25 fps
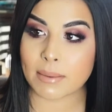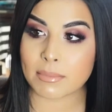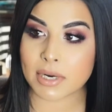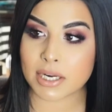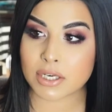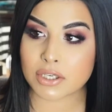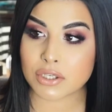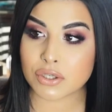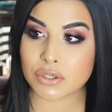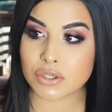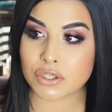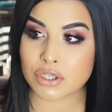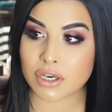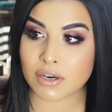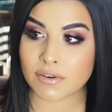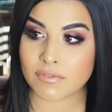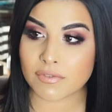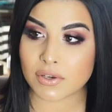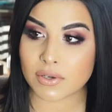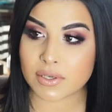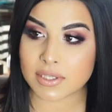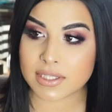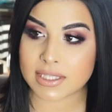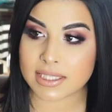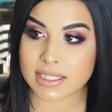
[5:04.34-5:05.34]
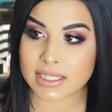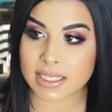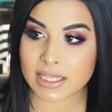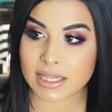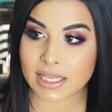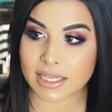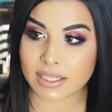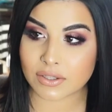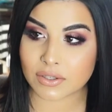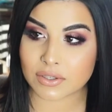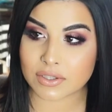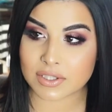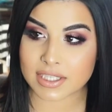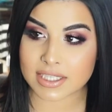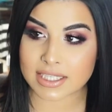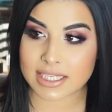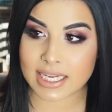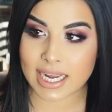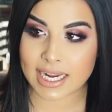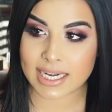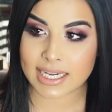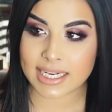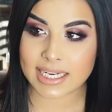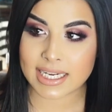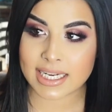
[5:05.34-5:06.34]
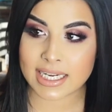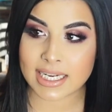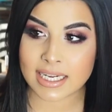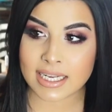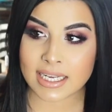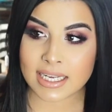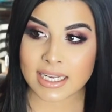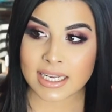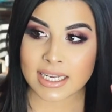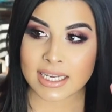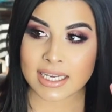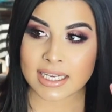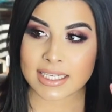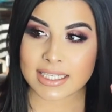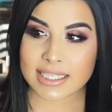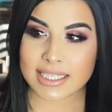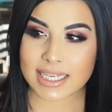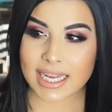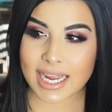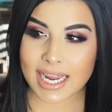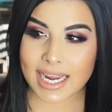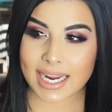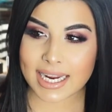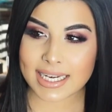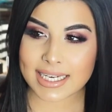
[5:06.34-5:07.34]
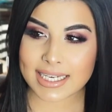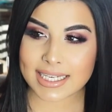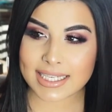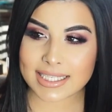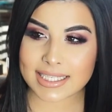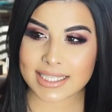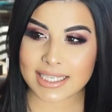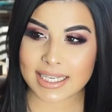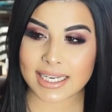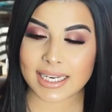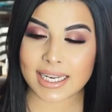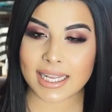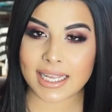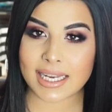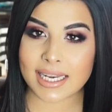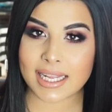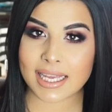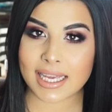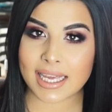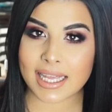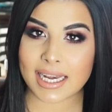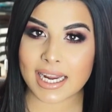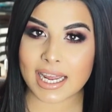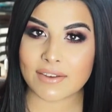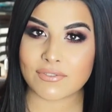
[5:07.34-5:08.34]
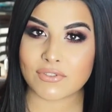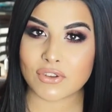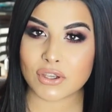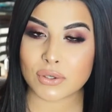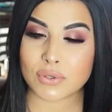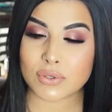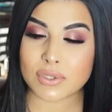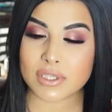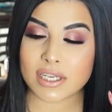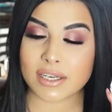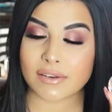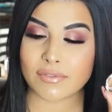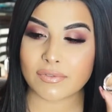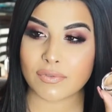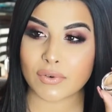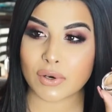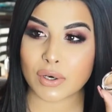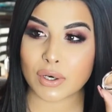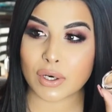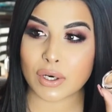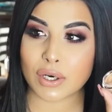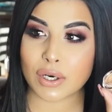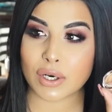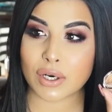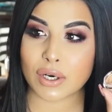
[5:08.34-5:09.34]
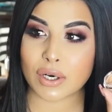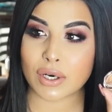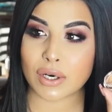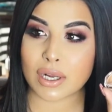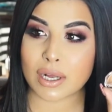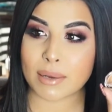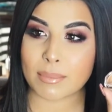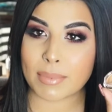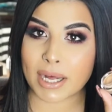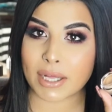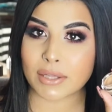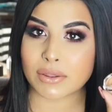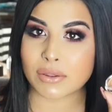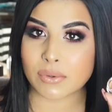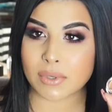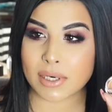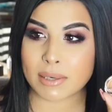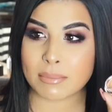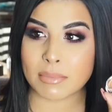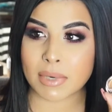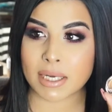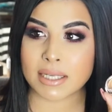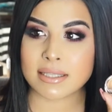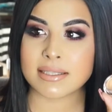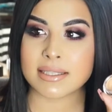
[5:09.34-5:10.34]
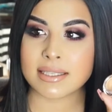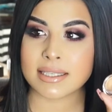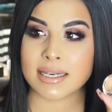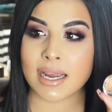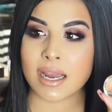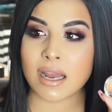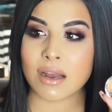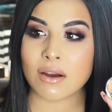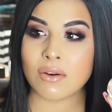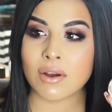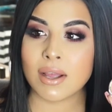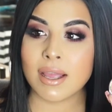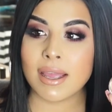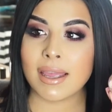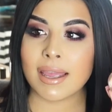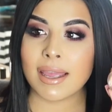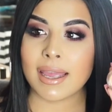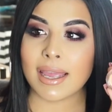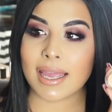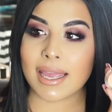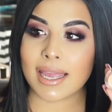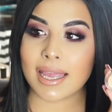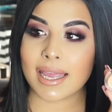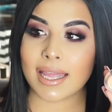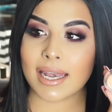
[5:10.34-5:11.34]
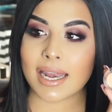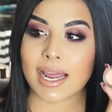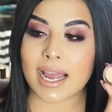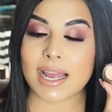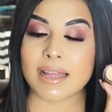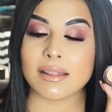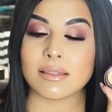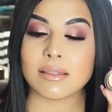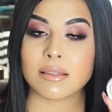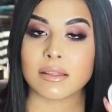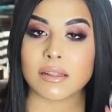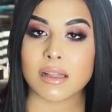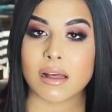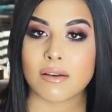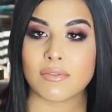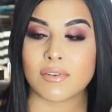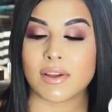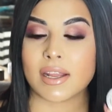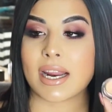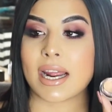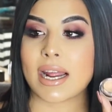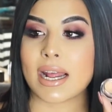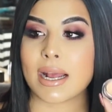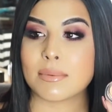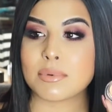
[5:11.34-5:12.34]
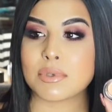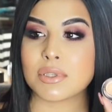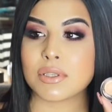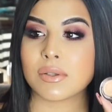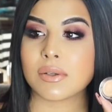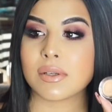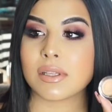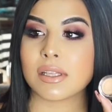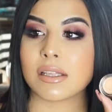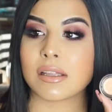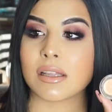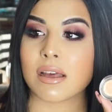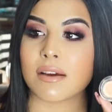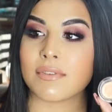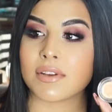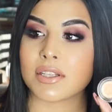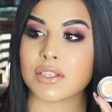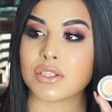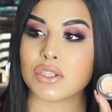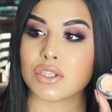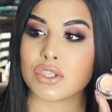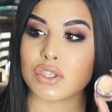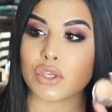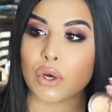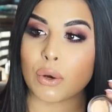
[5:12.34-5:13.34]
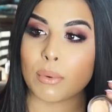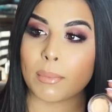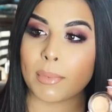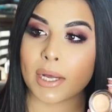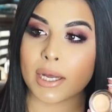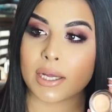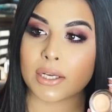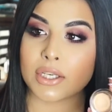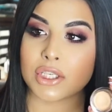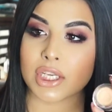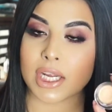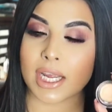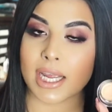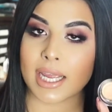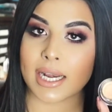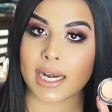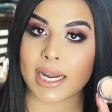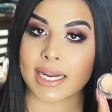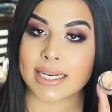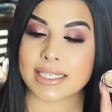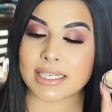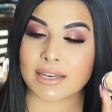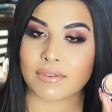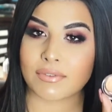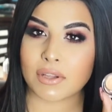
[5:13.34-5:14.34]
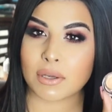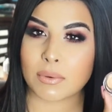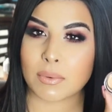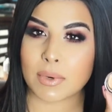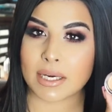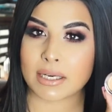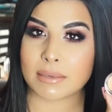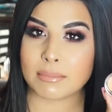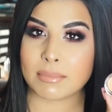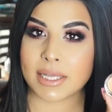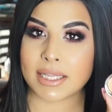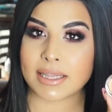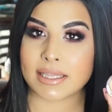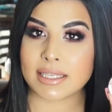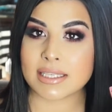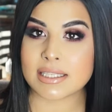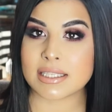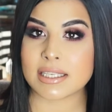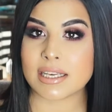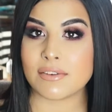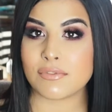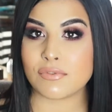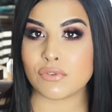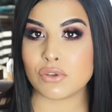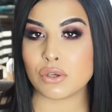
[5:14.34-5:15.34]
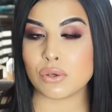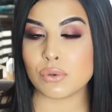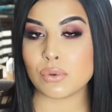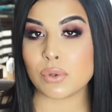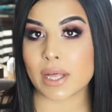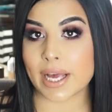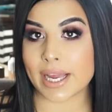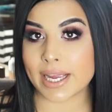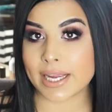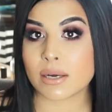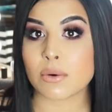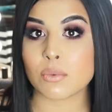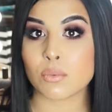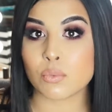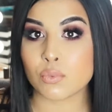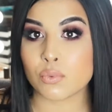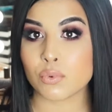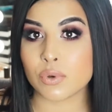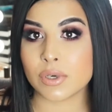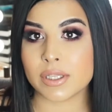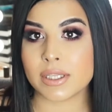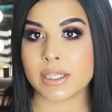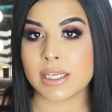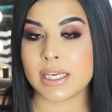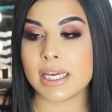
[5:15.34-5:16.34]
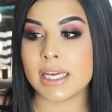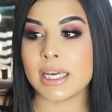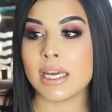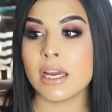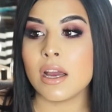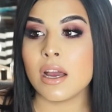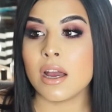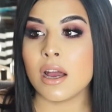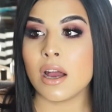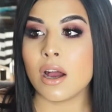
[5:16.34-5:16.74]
I'm not too sure if you could see, like there's a tiny dent in it, and I've used it for about 3 months now, and I love it. I absolutely love it so much, and I definitely recommend this if you like really